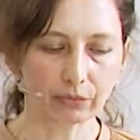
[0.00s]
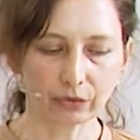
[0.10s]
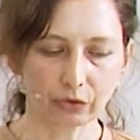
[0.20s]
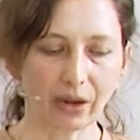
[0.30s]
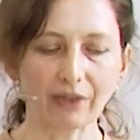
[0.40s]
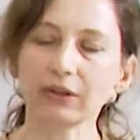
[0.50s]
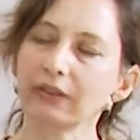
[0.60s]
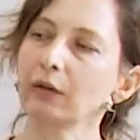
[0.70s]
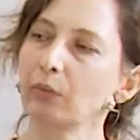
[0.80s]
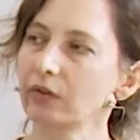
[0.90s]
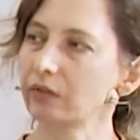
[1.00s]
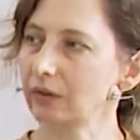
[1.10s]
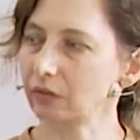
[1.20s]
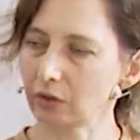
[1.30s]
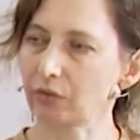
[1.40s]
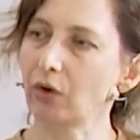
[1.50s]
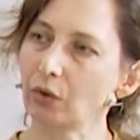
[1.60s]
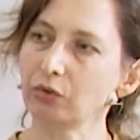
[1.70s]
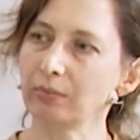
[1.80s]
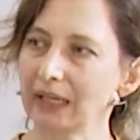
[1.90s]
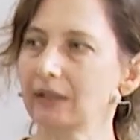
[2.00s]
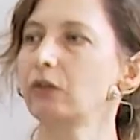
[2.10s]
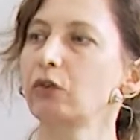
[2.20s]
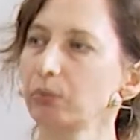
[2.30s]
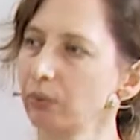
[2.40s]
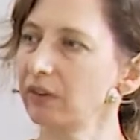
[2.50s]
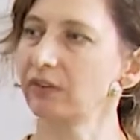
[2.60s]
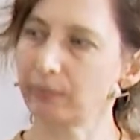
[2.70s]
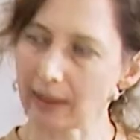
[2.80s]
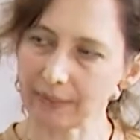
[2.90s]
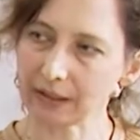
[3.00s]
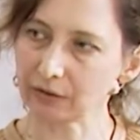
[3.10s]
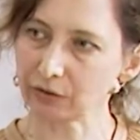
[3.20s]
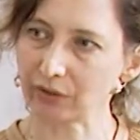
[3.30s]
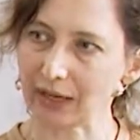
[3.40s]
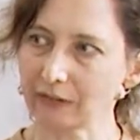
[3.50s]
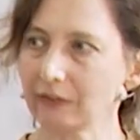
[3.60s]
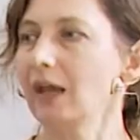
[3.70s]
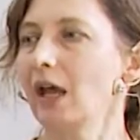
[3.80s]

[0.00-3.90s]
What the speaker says: So everything was sort of automated through this web interface,